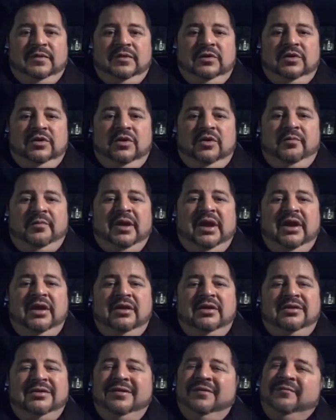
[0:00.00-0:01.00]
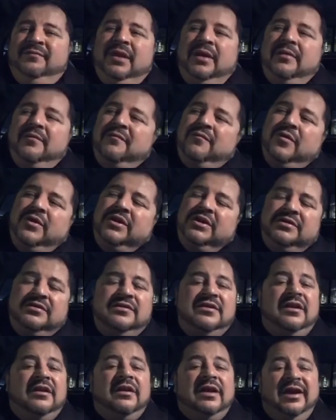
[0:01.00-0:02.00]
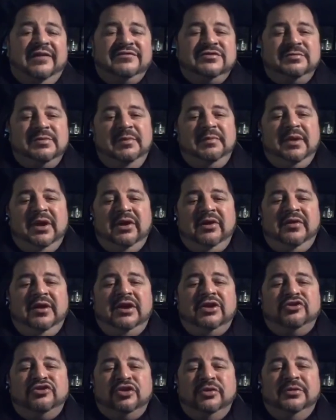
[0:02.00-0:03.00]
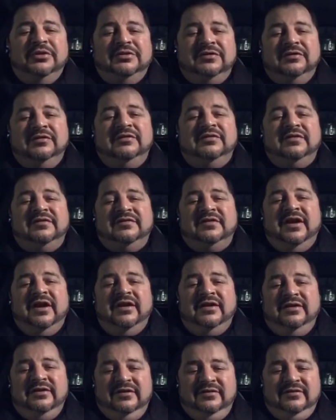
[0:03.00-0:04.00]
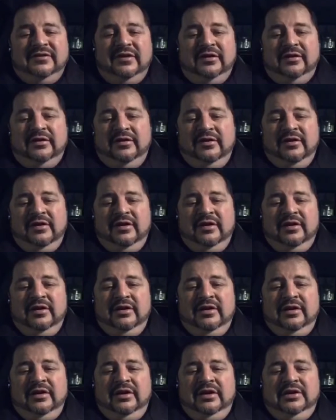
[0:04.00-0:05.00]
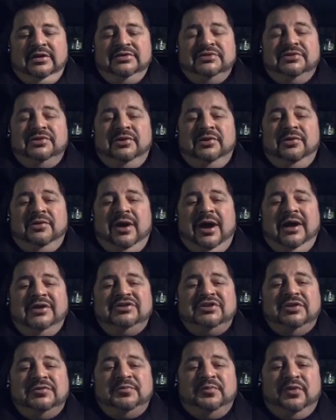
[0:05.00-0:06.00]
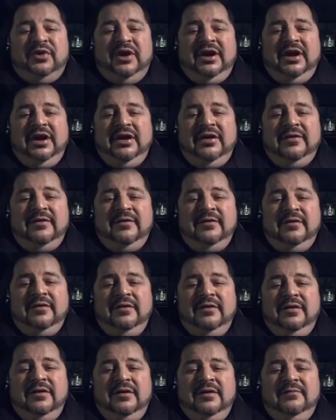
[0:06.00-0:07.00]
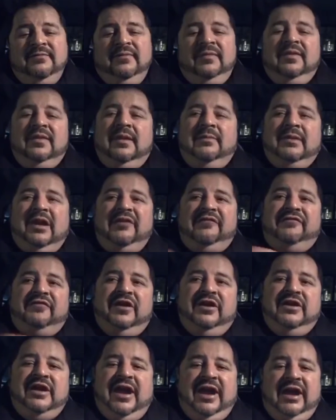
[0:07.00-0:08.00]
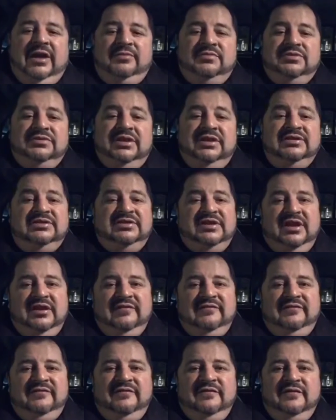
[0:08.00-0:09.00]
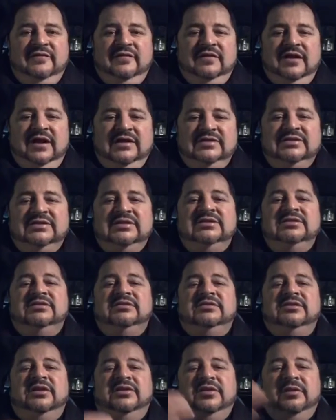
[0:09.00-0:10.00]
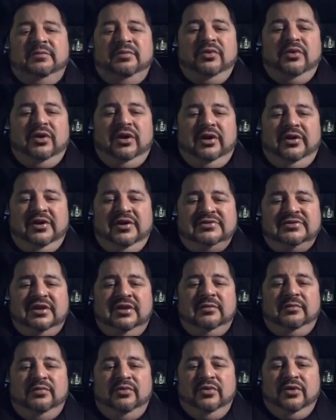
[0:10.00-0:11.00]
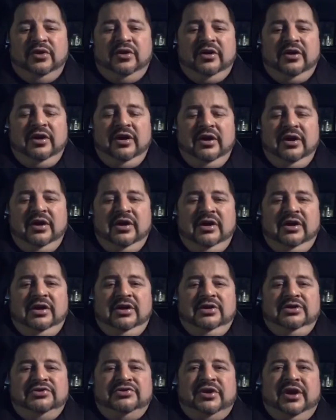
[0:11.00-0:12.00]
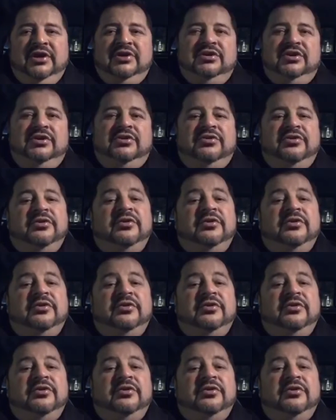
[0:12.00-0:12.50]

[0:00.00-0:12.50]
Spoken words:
By wanting their lives to be better, they contribute to the society that's here. So I just pray that my friend Adam stays safe as he's on the other side of the border, trying to